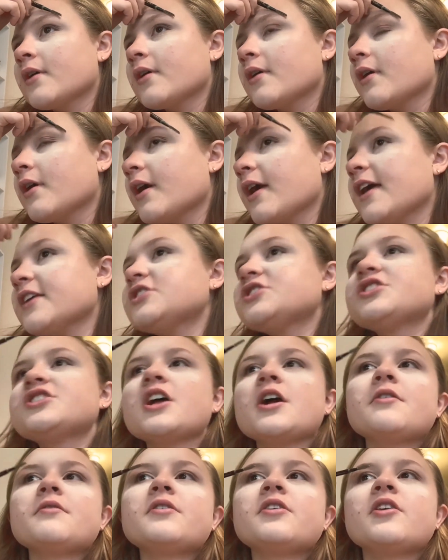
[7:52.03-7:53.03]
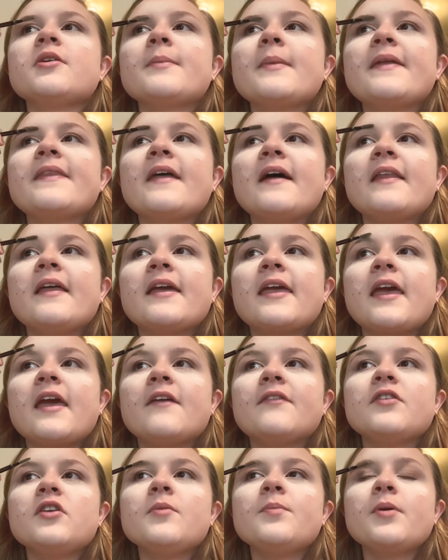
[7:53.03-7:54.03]
it's so humid that like
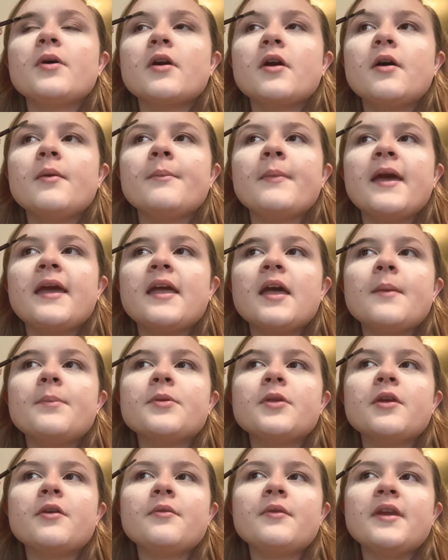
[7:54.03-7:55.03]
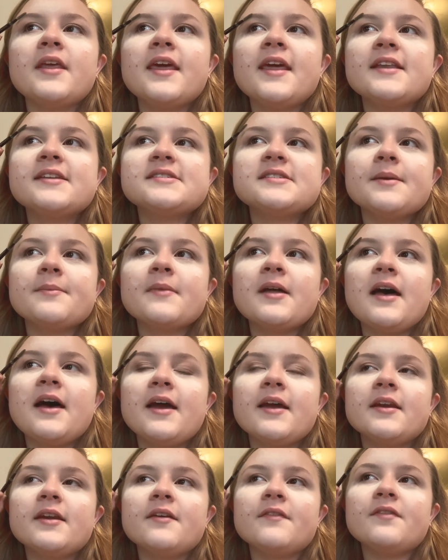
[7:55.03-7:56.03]
if you put on makeup, you need some
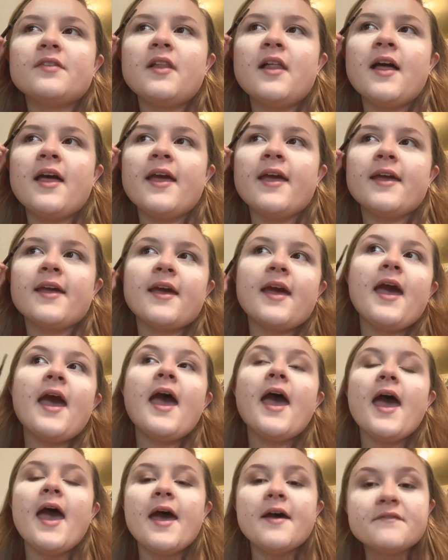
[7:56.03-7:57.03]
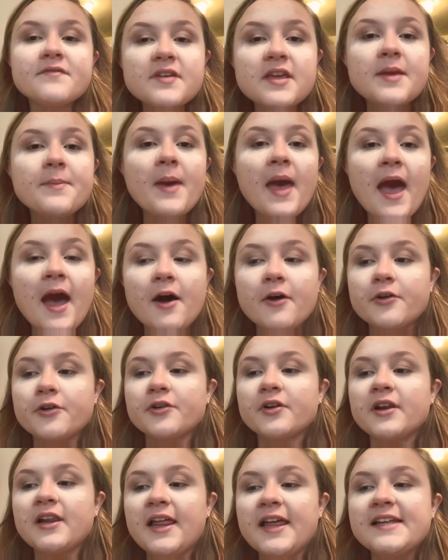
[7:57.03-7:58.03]
kind of like heavy powder
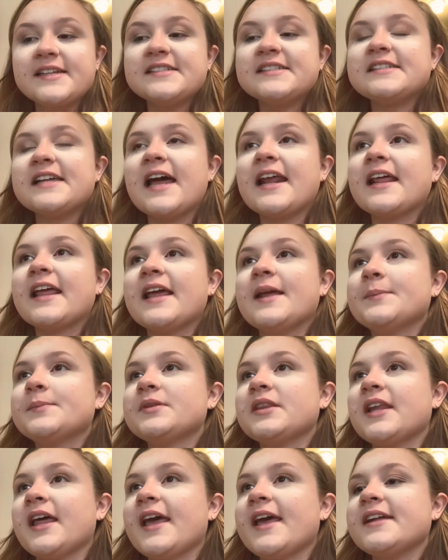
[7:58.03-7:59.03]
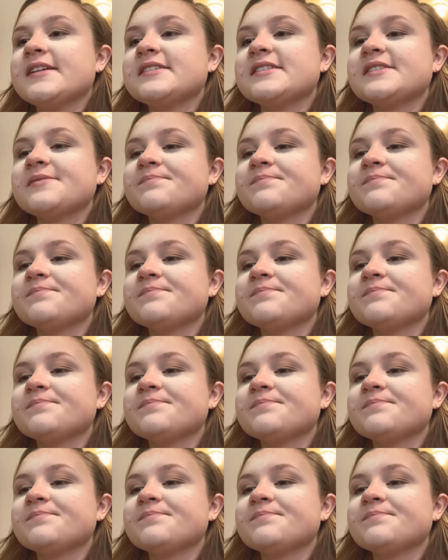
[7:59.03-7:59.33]
to like set it in place.